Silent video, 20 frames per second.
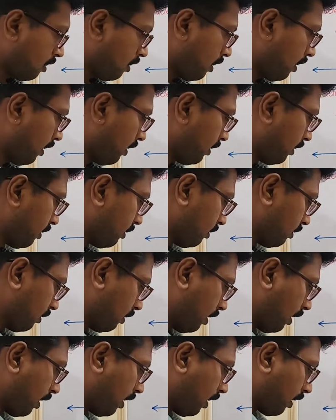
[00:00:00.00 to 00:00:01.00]
and
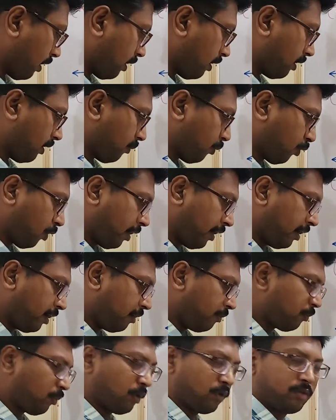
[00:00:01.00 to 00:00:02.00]
they are the
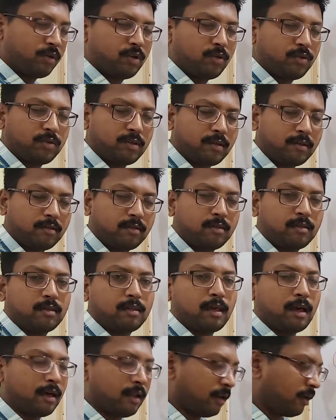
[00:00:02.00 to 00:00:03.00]
diploid positive sense
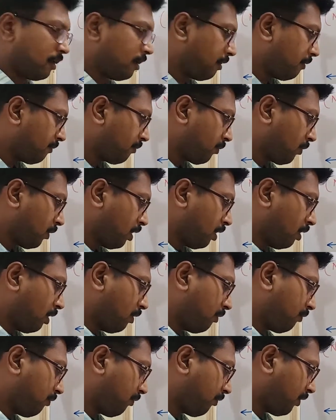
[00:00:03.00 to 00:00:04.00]
RNA.
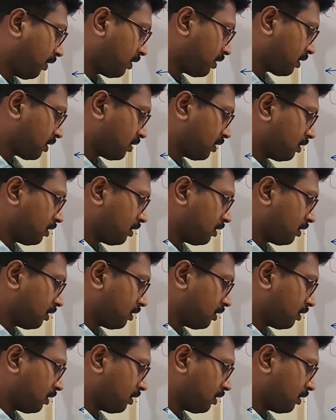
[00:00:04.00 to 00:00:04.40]
First